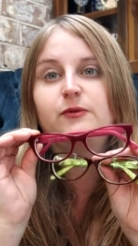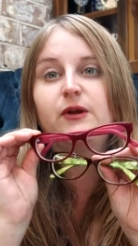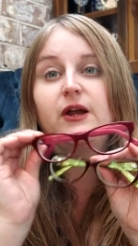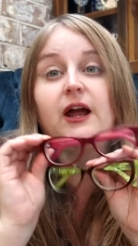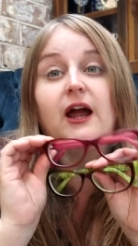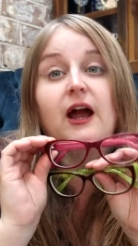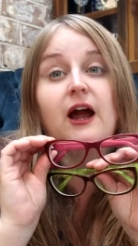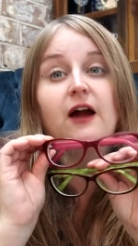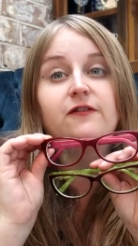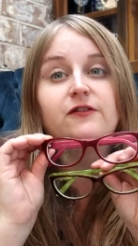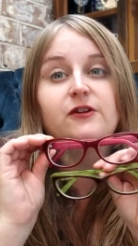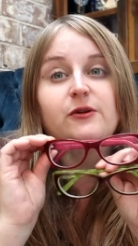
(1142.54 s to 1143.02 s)
but I
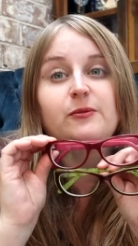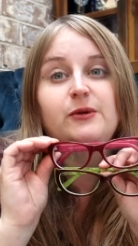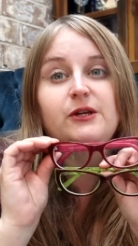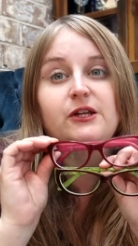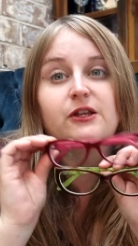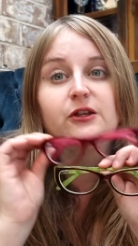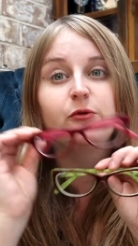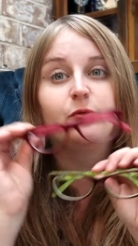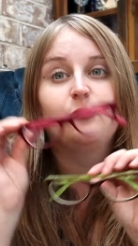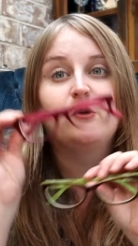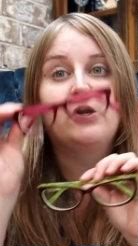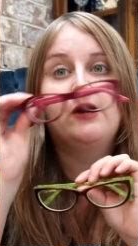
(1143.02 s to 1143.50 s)
have to be
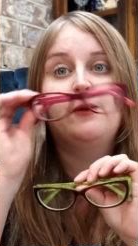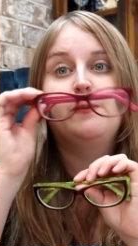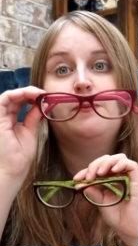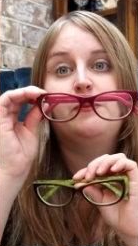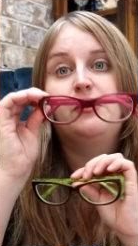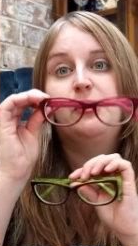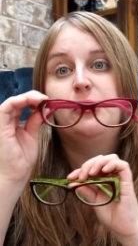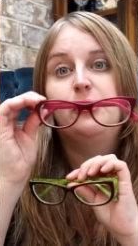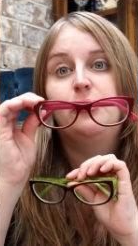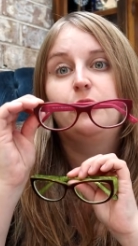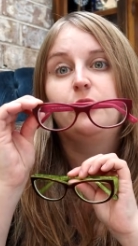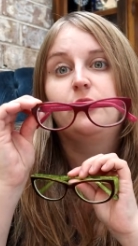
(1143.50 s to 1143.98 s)
in the right
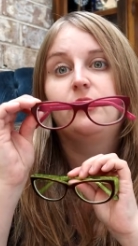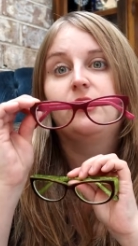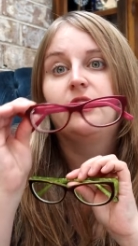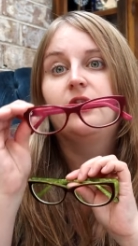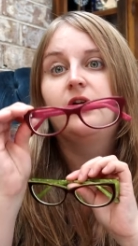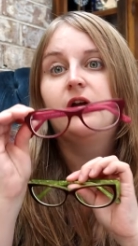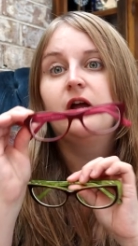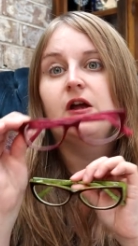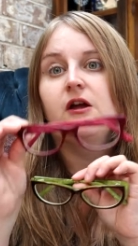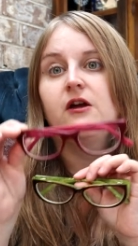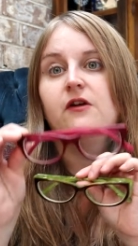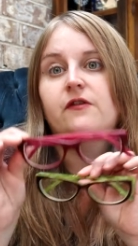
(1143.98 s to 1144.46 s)
mood
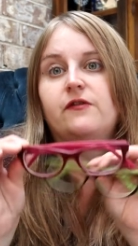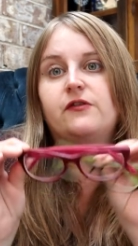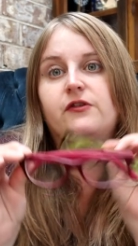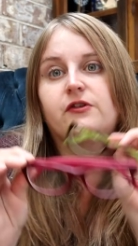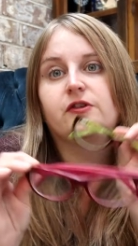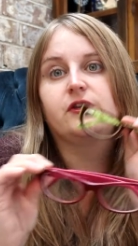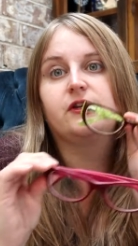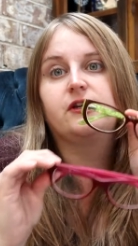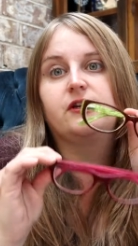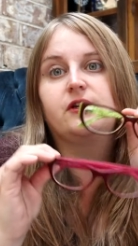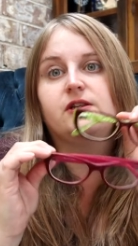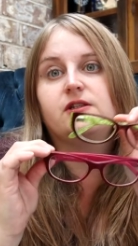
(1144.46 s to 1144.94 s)
for
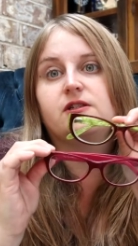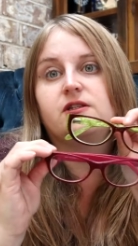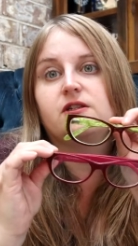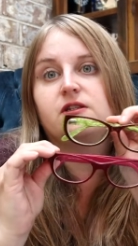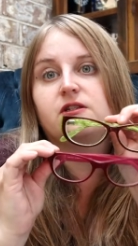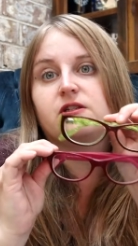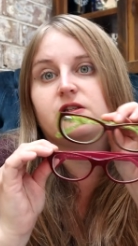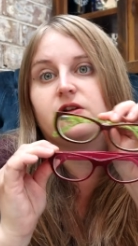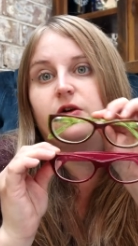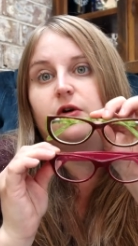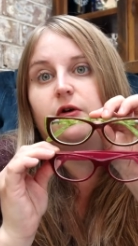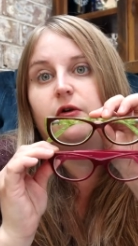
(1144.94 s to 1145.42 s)

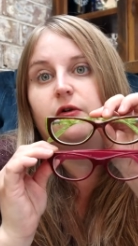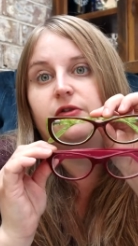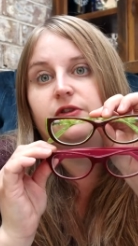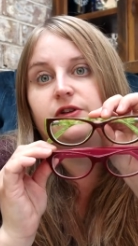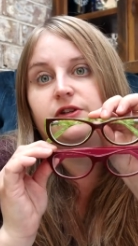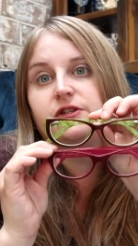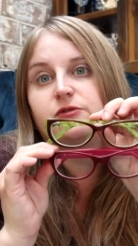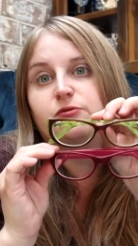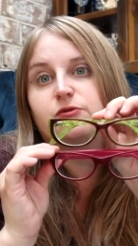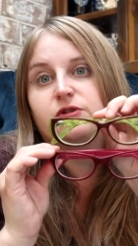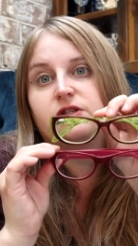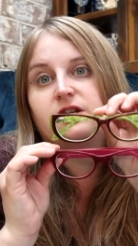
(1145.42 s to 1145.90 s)
these. So
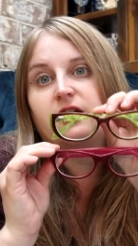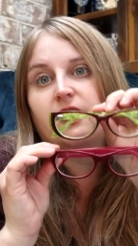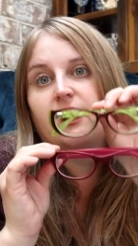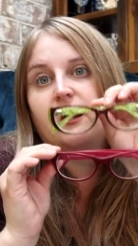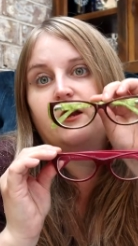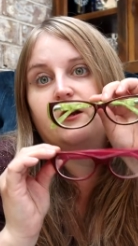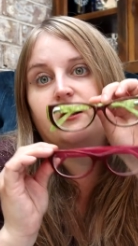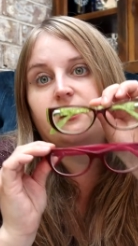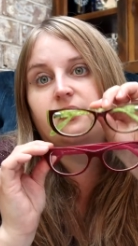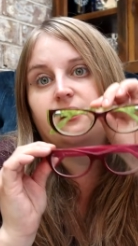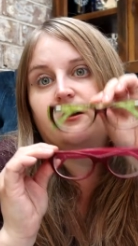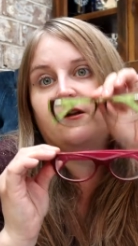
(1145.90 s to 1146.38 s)
this was
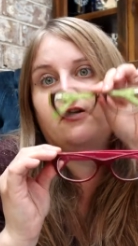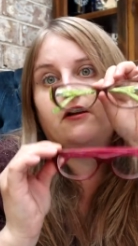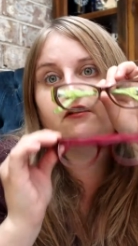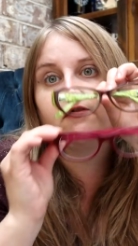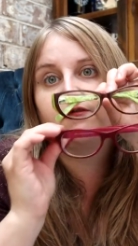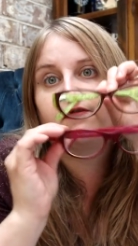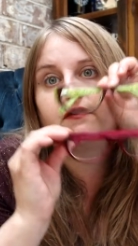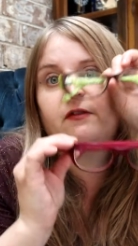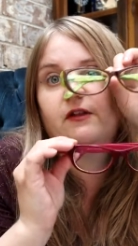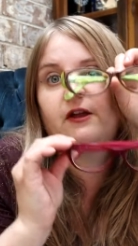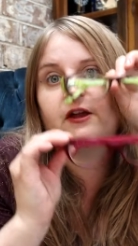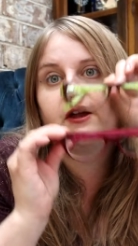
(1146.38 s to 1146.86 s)
kind
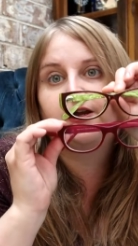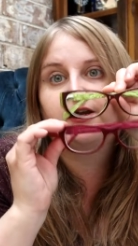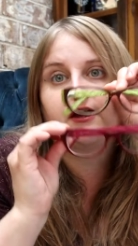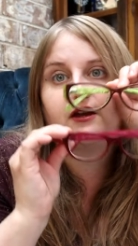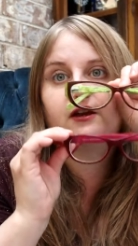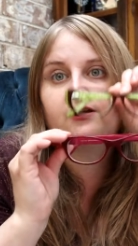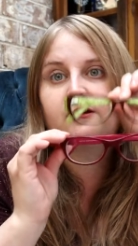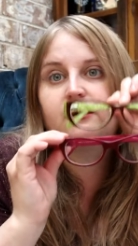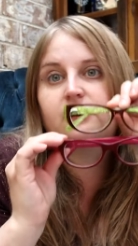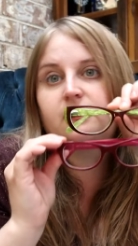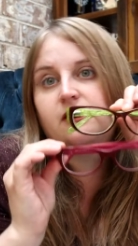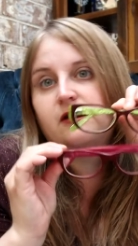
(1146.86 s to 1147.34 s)
of
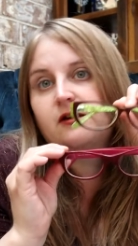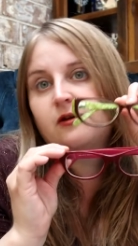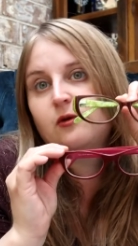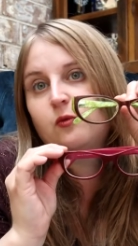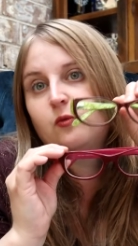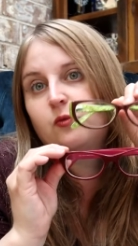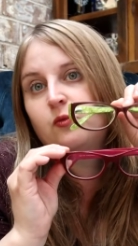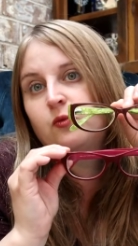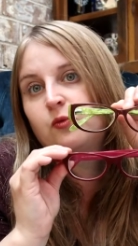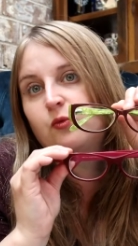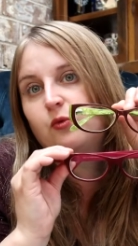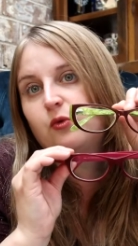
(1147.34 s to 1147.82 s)
like
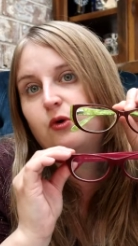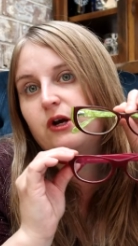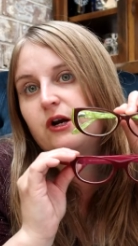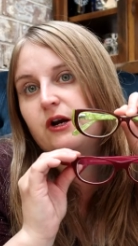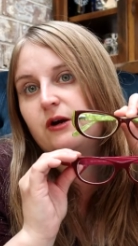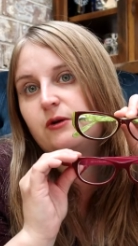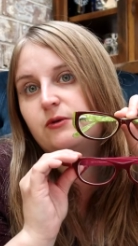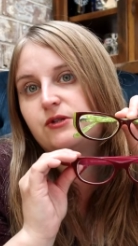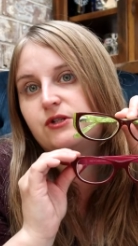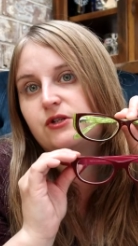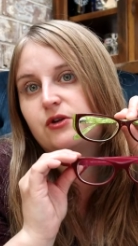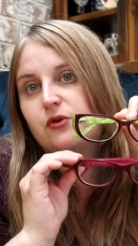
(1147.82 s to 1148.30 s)
what
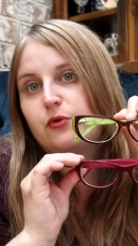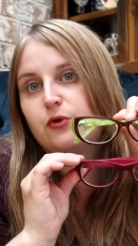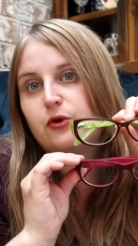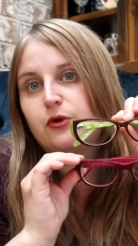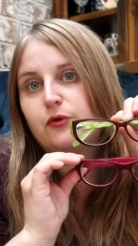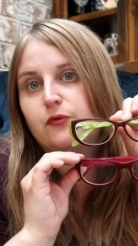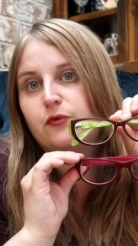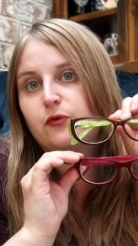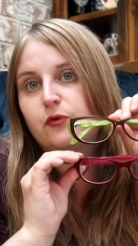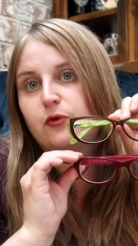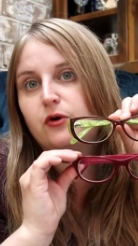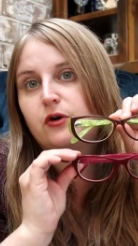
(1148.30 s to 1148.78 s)
I was
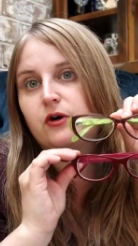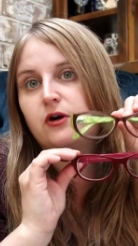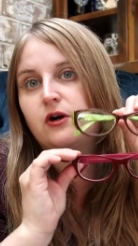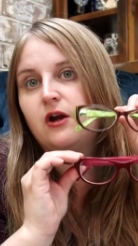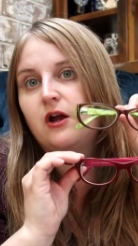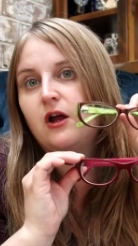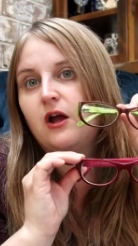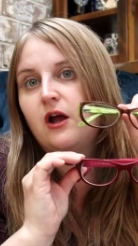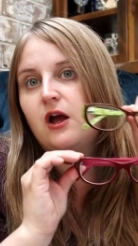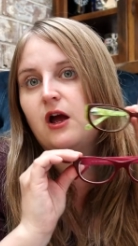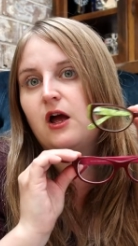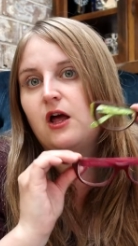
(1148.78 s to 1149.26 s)
going for,
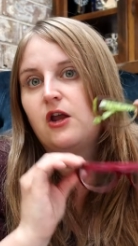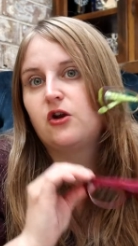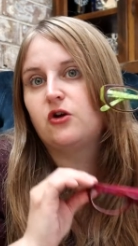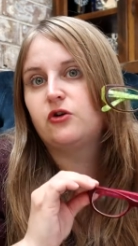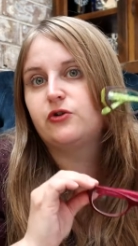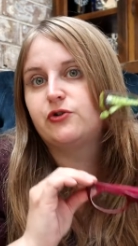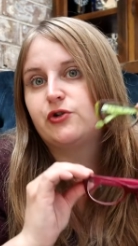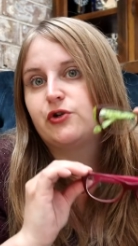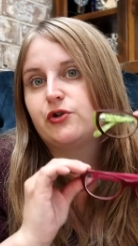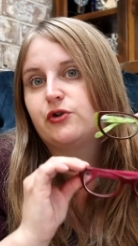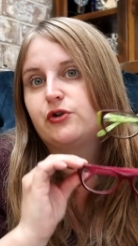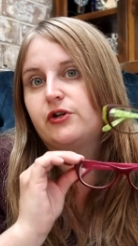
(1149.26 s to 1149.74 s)
an
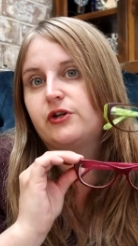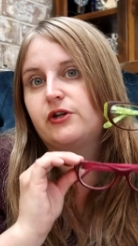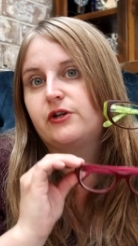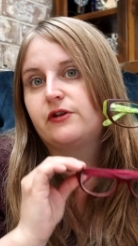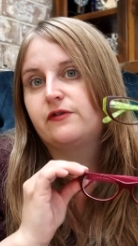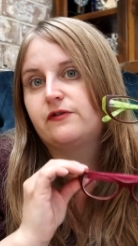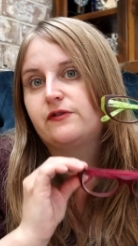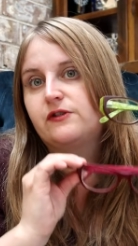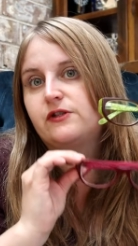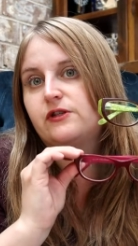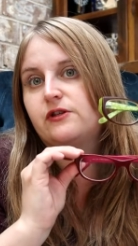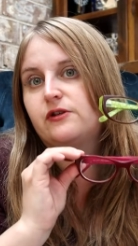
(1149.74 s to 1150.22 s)

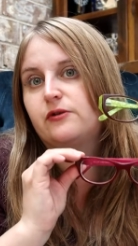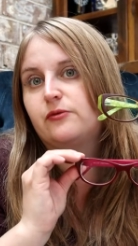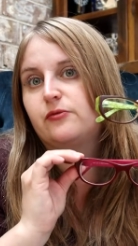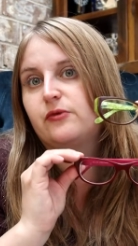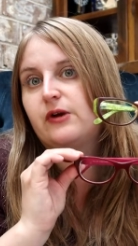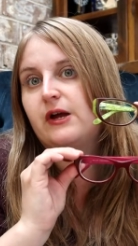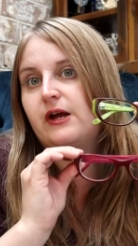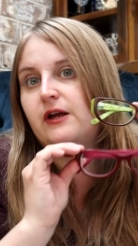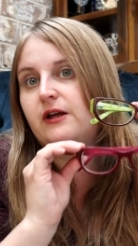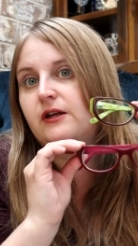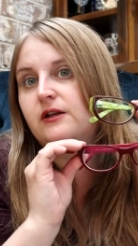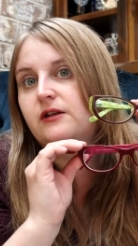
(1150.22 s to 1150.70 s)
alternative to the
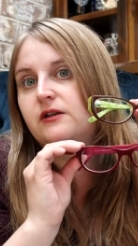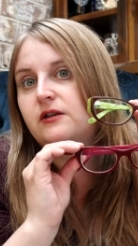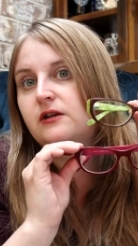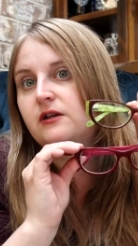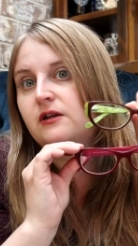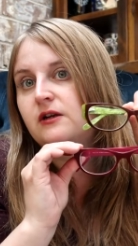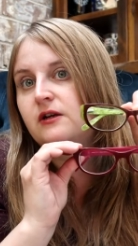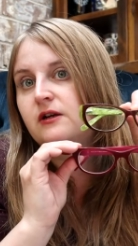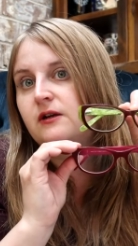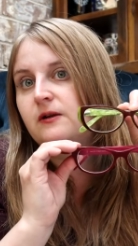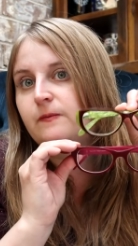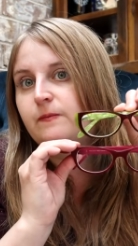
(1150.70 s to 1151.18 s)
red.
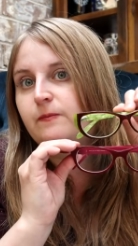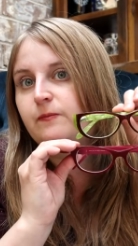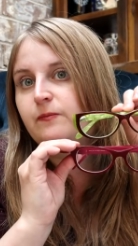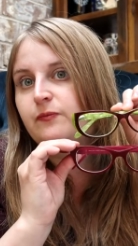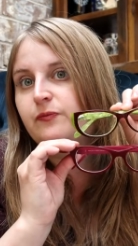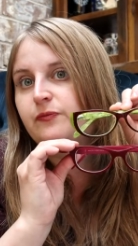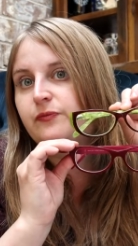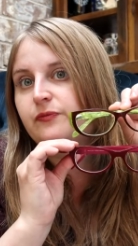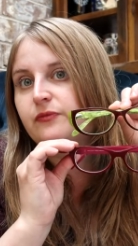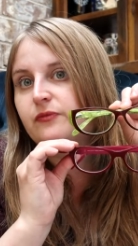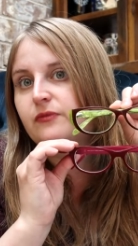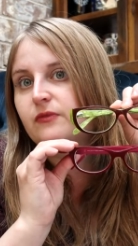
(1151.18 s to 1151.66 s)

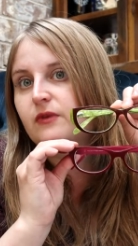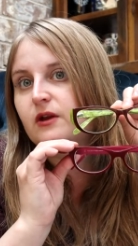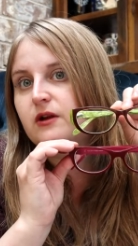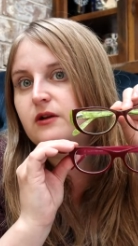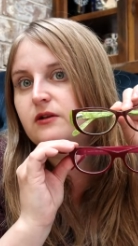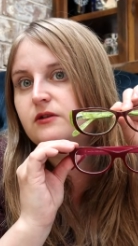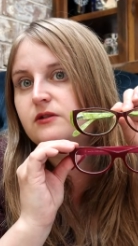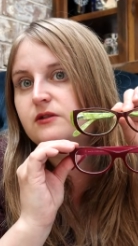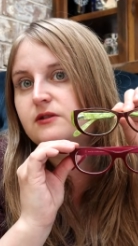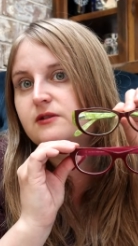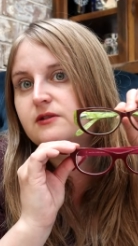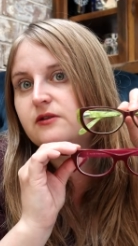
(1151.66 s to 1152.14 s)

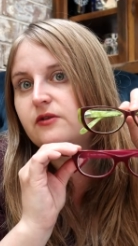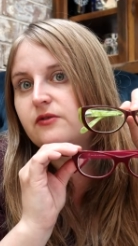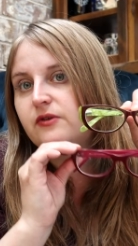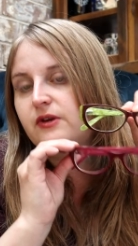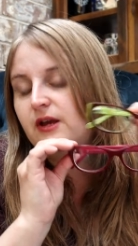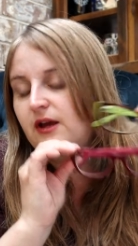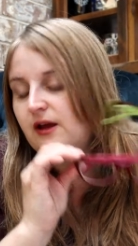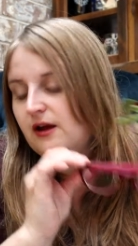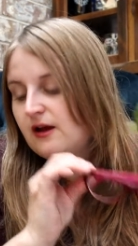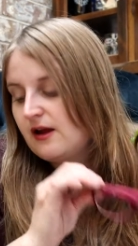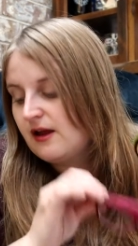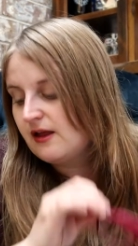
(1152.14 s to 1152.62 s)
So
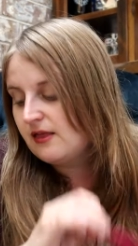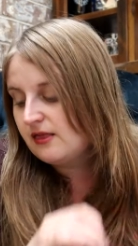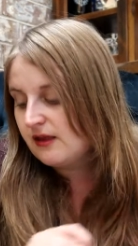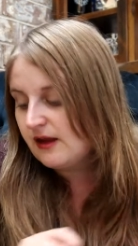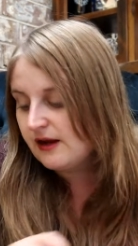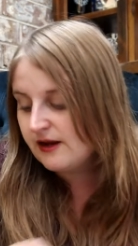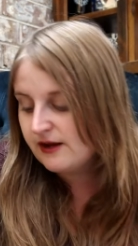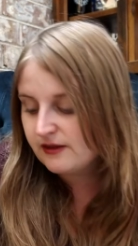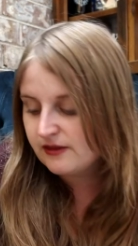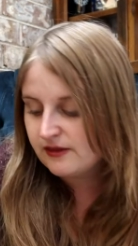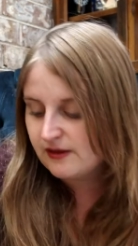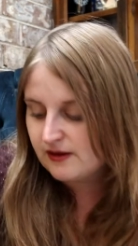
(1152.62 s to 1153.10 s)
yeah, I
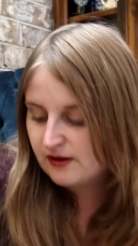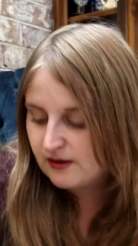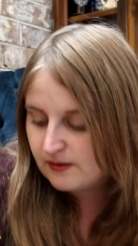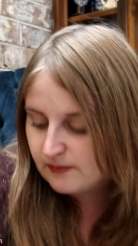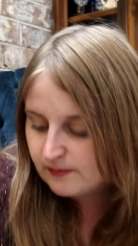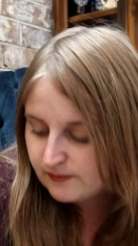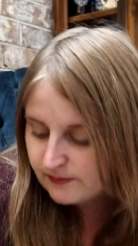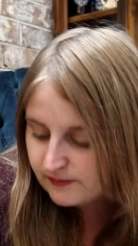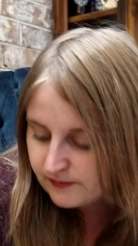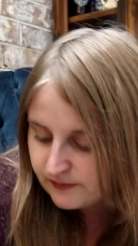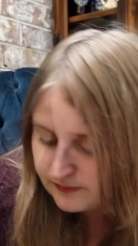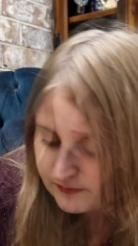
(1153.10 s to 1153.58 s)
like
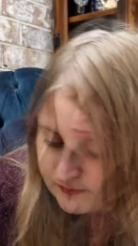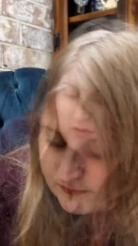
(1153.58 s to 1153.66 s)
them.